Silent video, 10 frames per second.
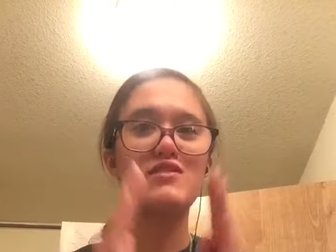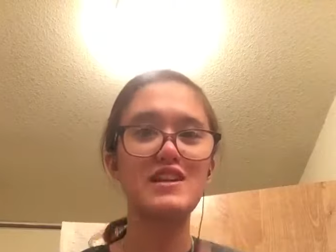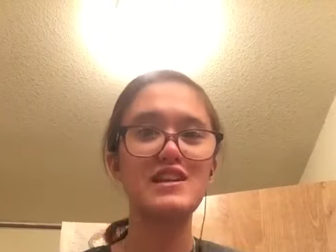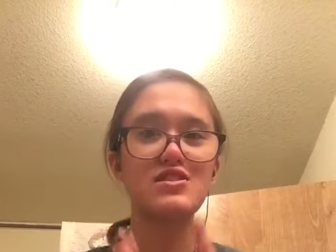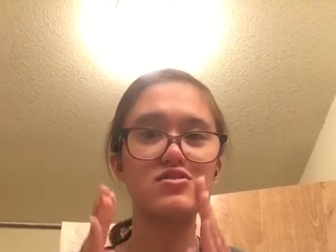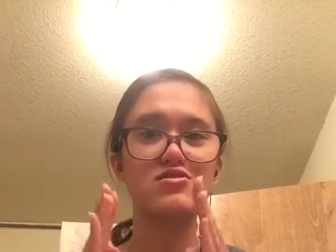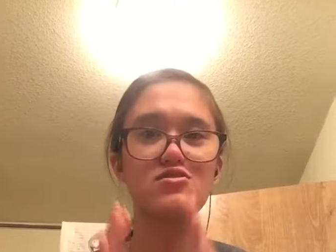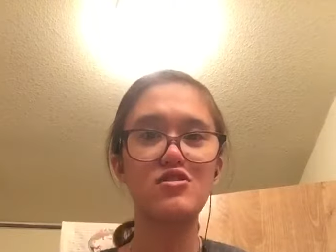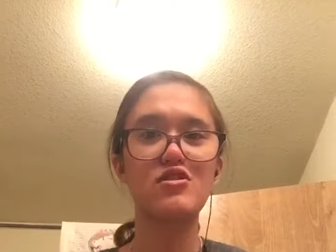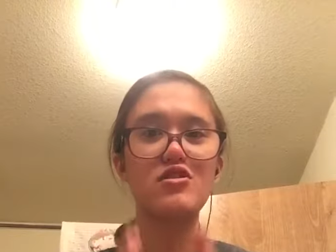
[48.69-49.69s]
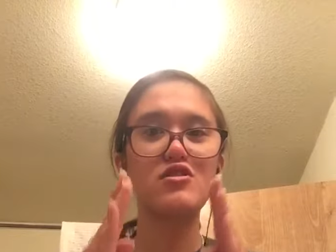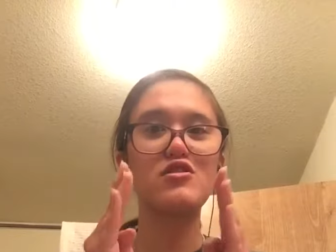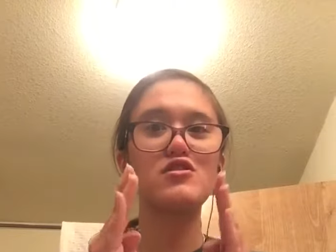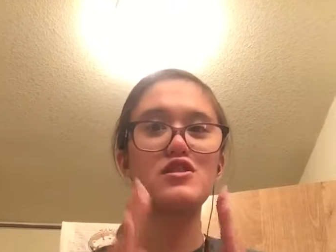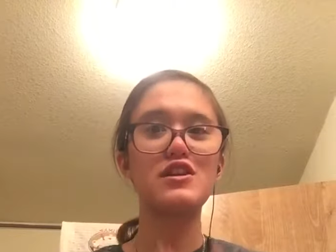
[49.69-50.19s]
please
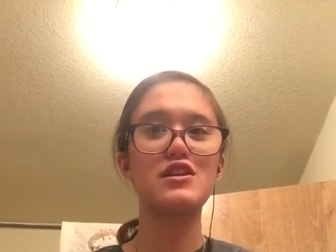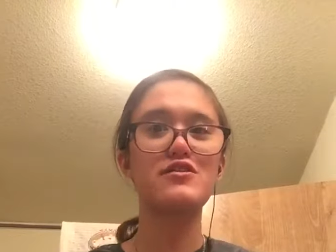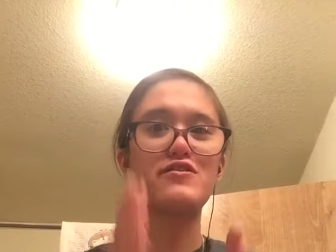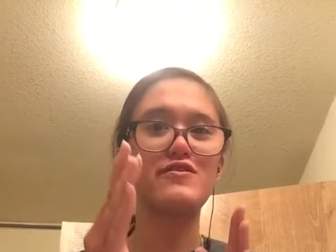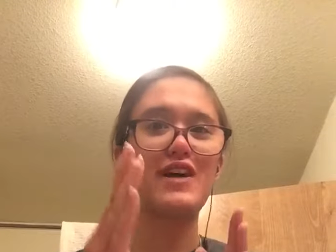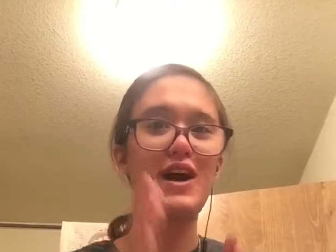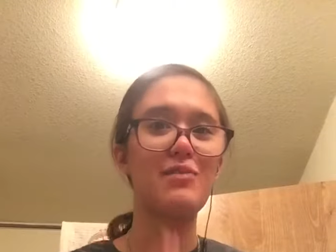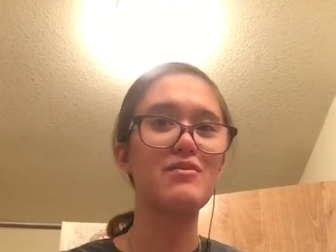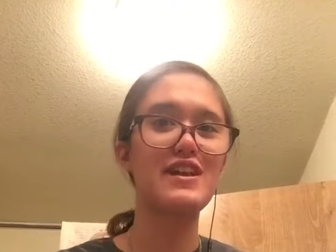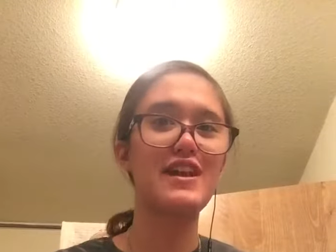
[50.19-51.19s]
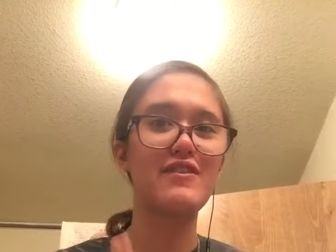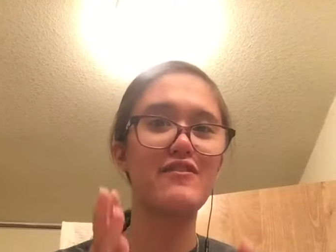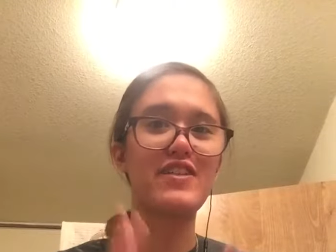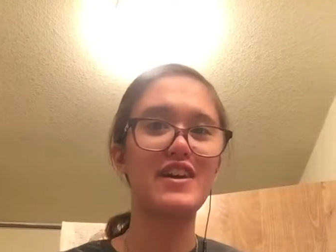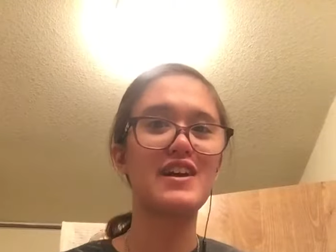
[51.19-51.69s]
tell your family
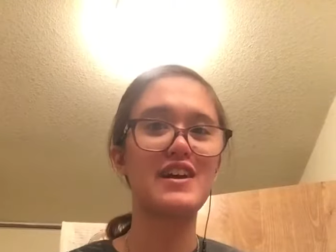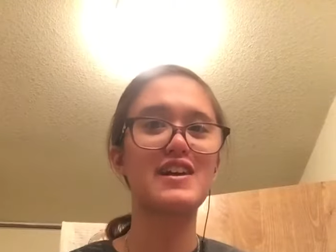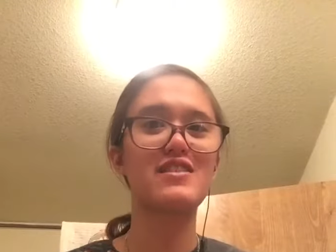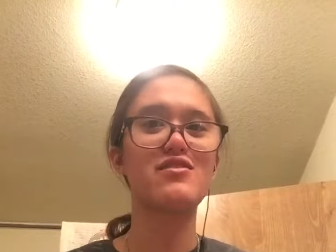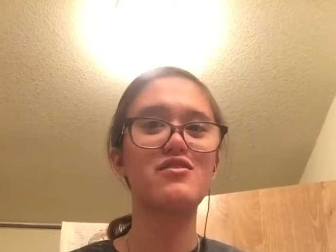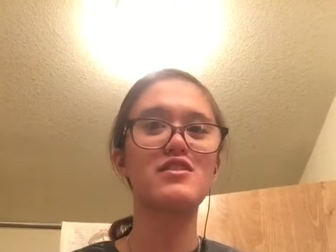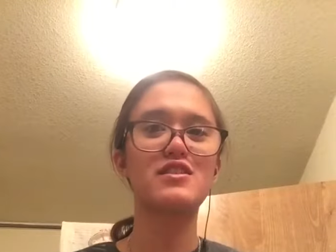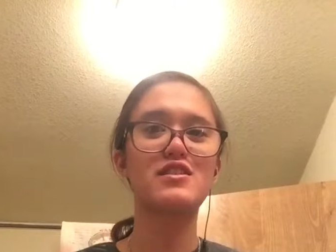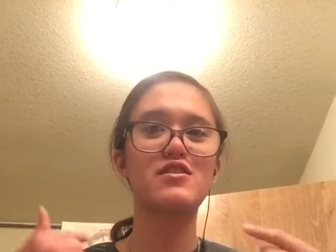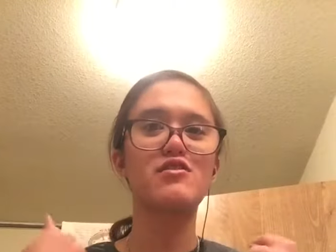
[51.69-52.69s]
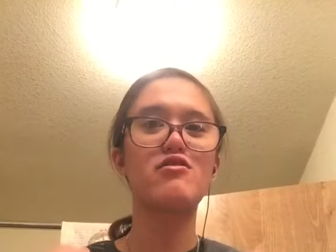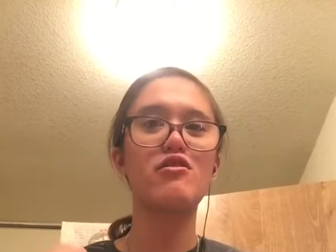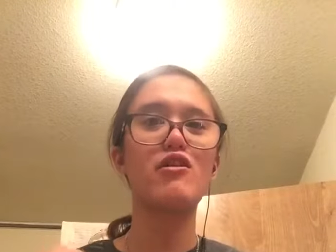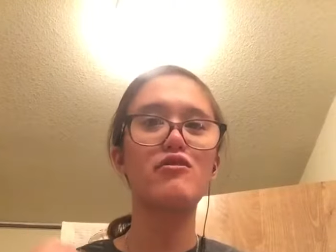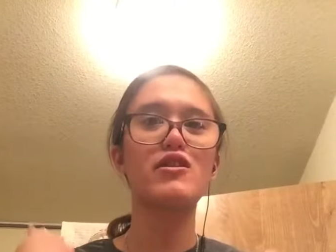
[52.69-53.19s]
and friends to
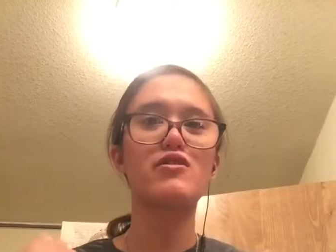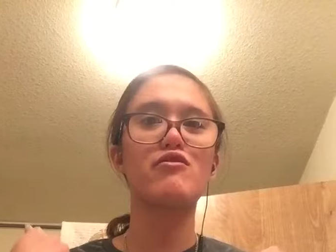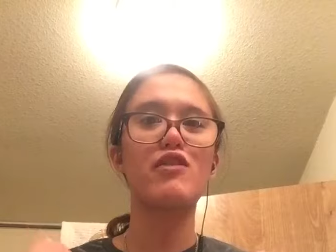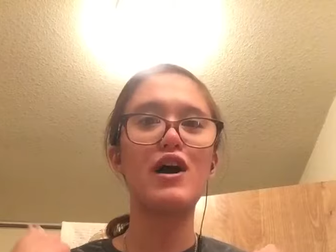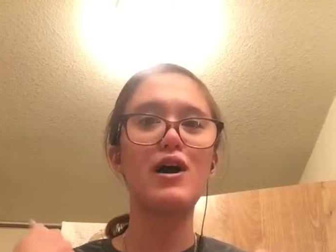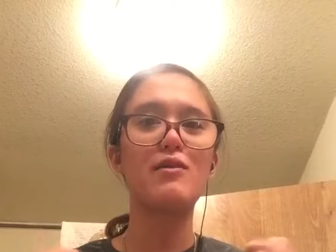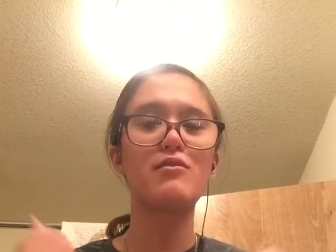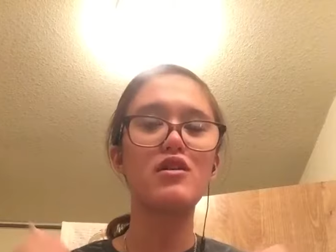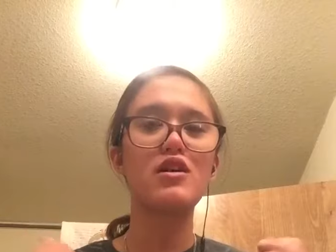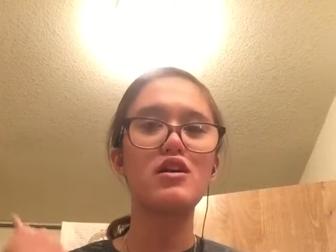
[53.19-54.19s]
glory grab